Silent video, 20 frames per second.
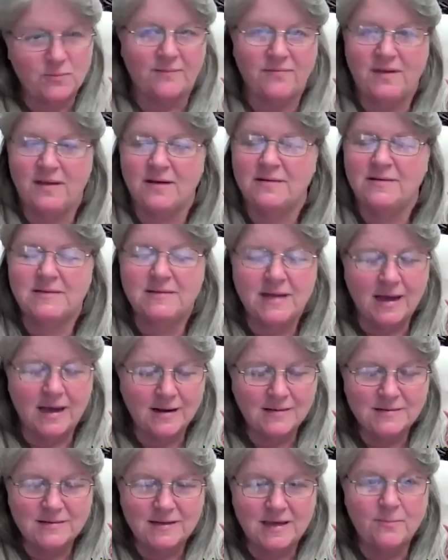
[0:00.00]
we have the
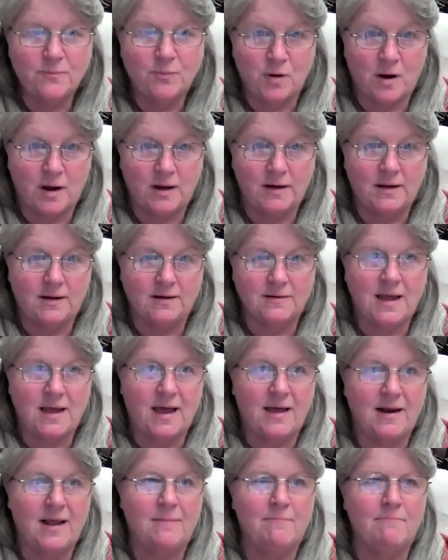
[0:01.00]
exact same product
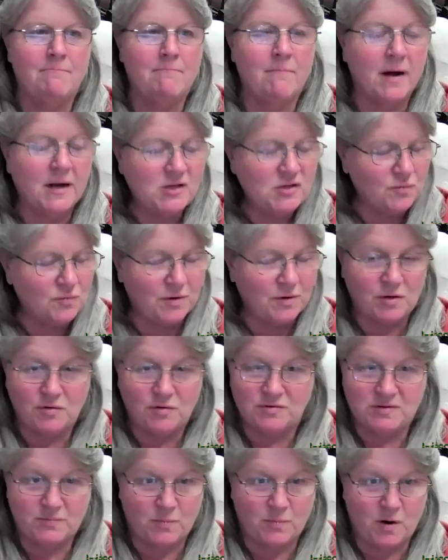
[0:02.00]
at a much
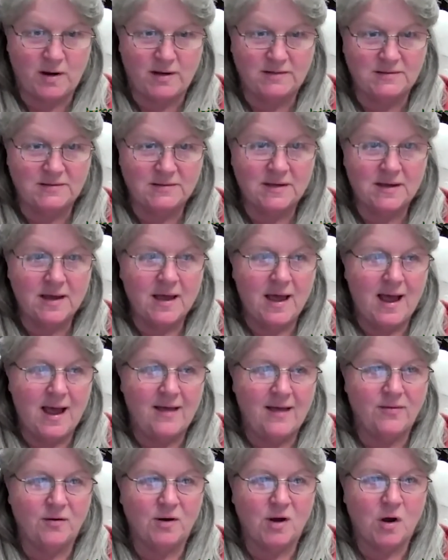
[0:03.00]
reduced price,
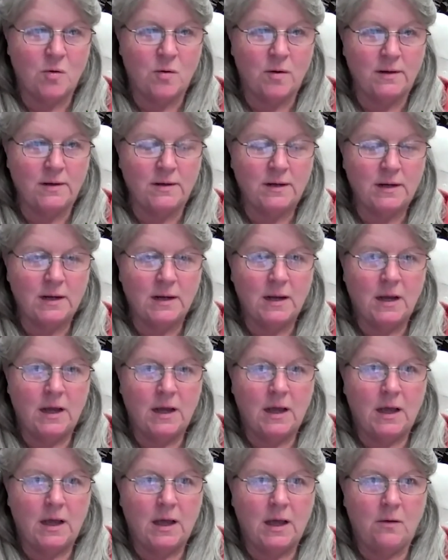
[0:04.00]
and they're going,
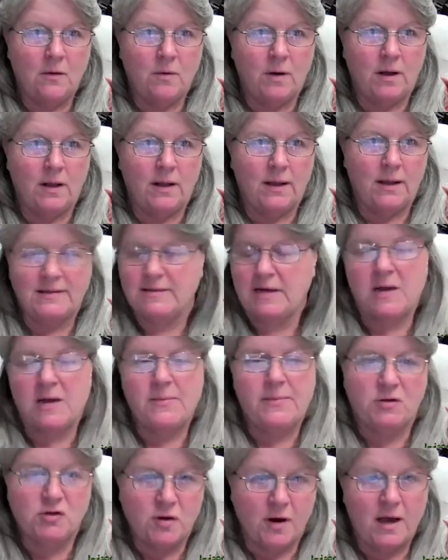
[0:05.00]
well, it's got
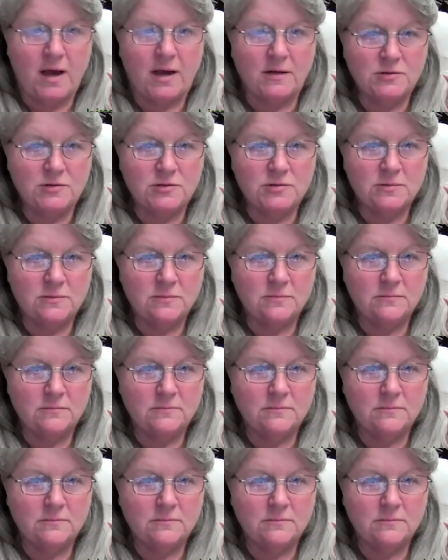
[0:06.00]
to be trash.